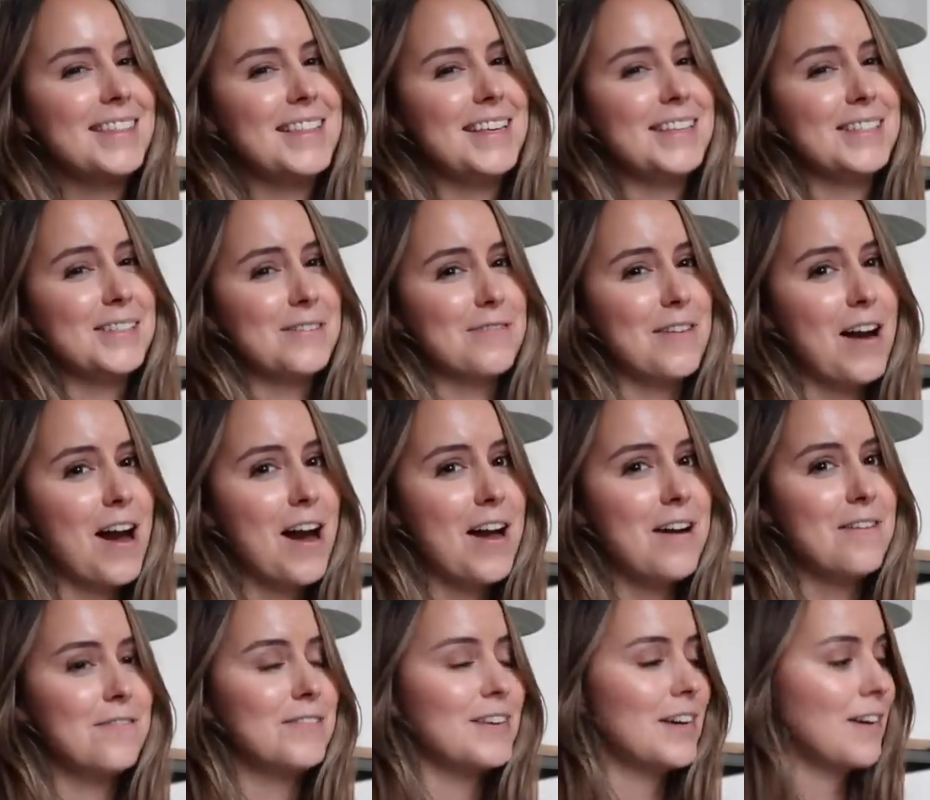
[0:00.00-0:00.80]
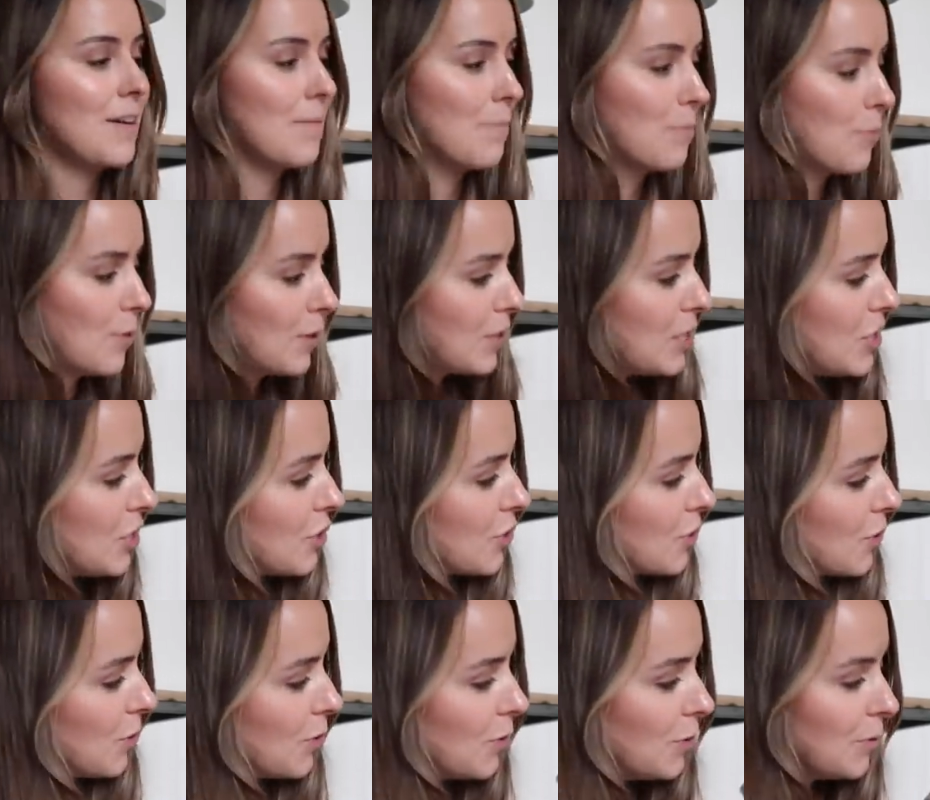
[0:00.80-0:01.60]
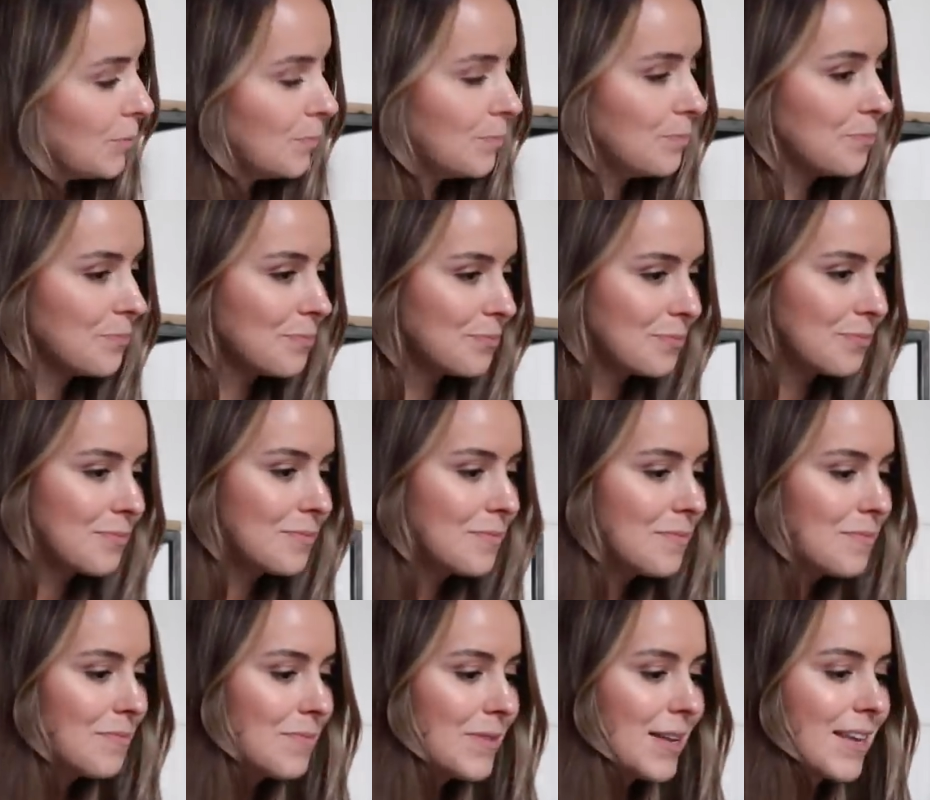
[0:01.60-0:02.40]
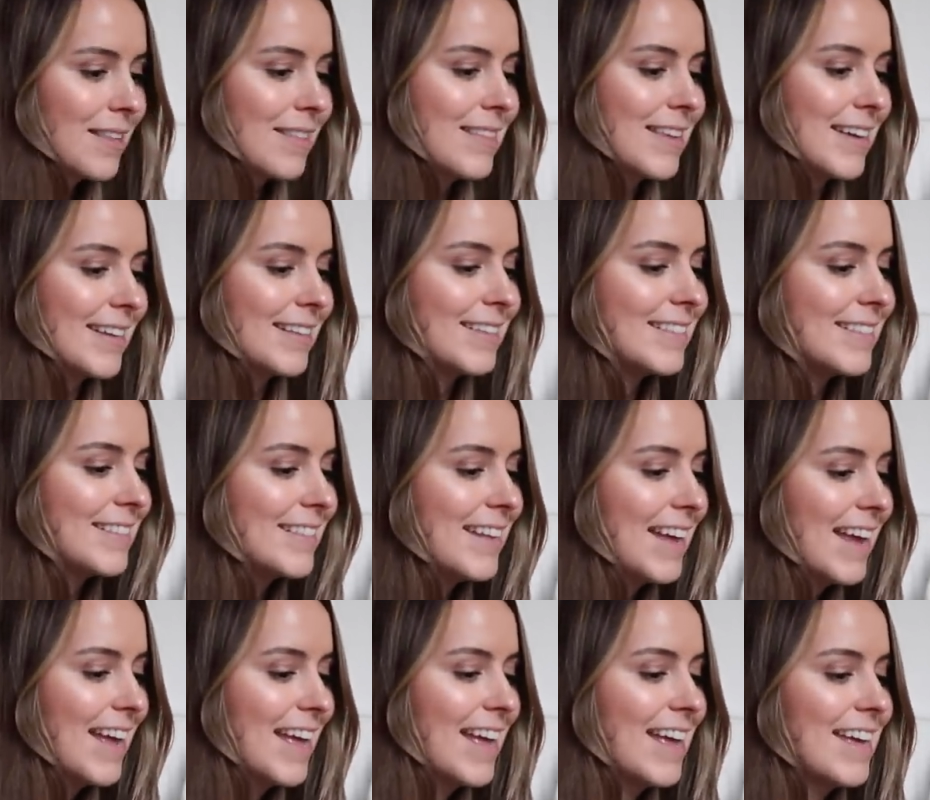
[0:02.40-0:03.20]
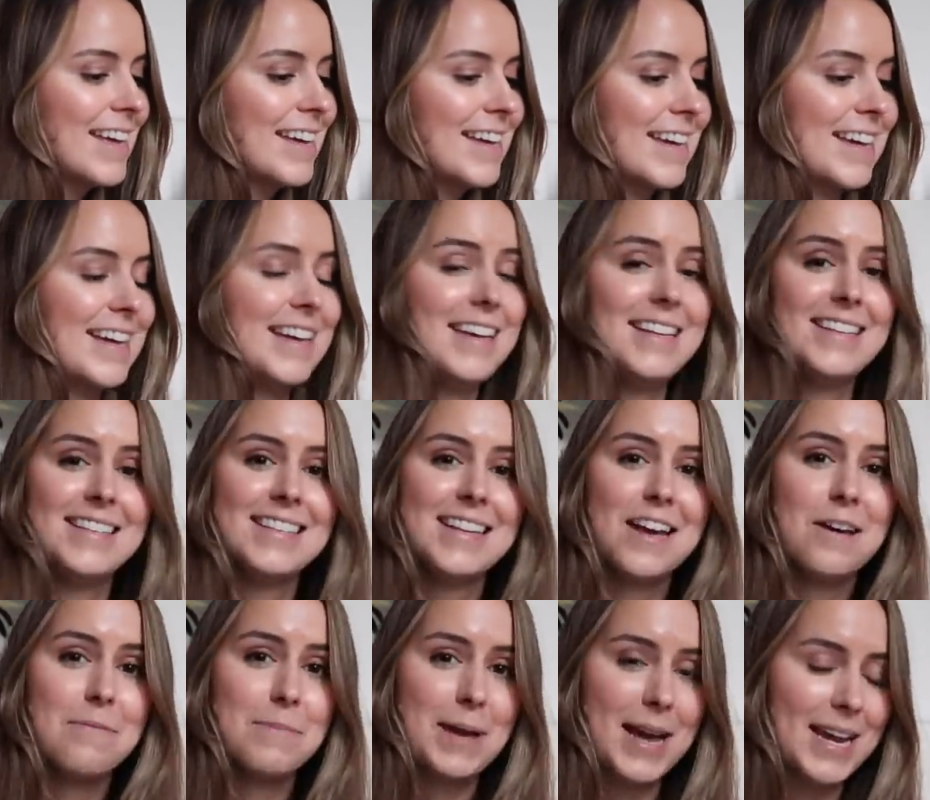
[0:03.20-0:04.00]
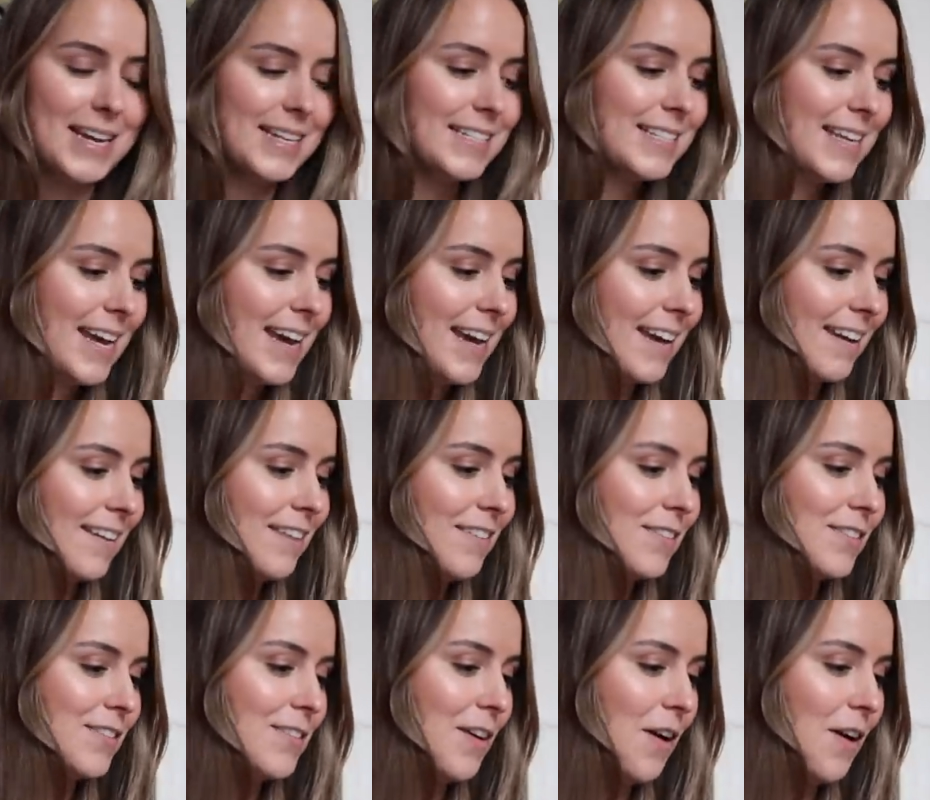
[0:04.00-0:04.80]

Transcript: this arrived, and I'm pretty sure this is a painting.